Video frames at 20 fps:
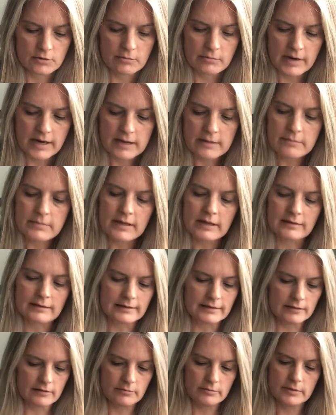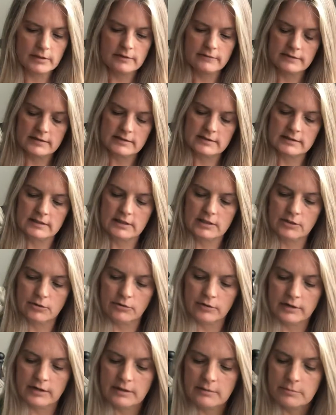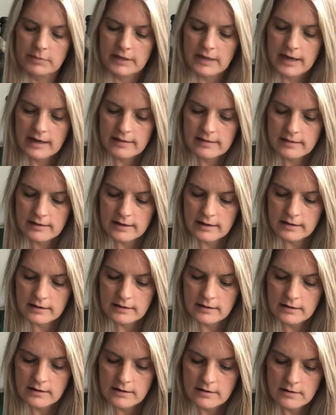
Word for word: might be a little bit of insecurity, but I think,